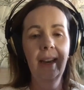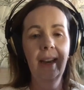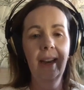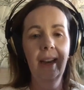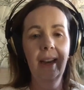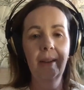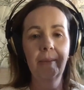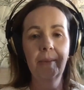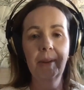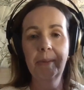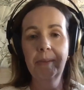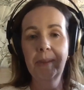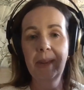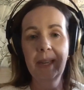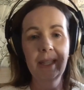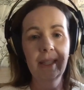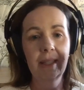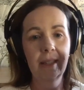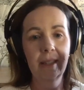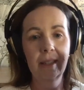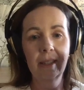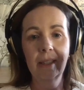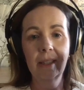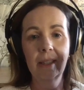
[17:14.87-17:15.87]
And
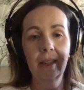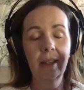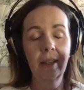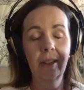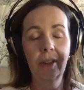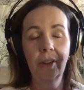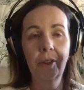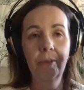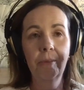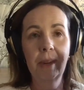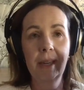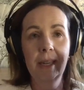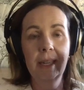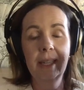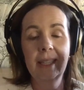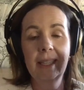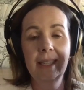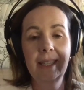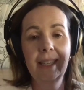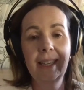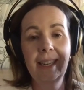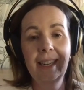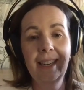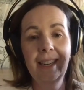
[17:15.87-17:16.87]
Mesa is a humongous
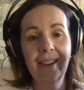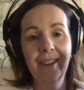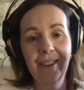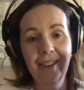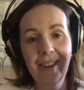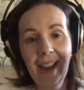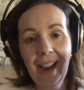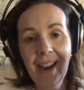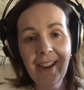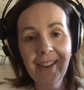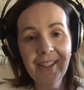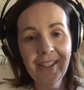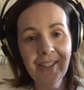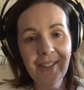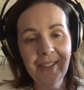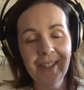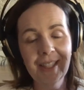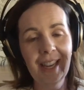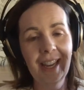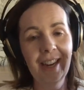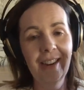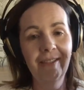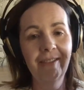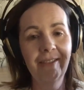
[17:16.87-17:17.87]
city here now, so it's
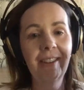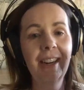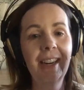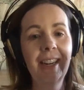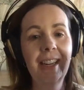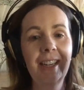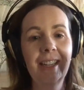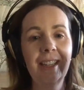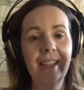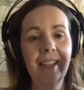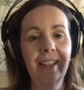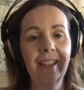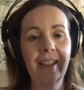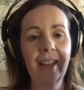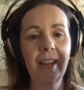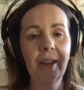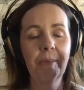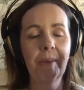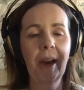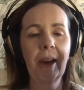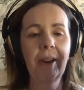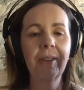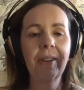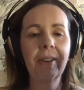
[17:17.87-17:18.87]
kind of funny to think
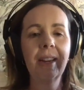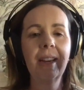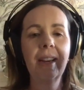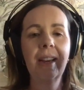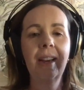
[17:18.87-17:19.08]
about.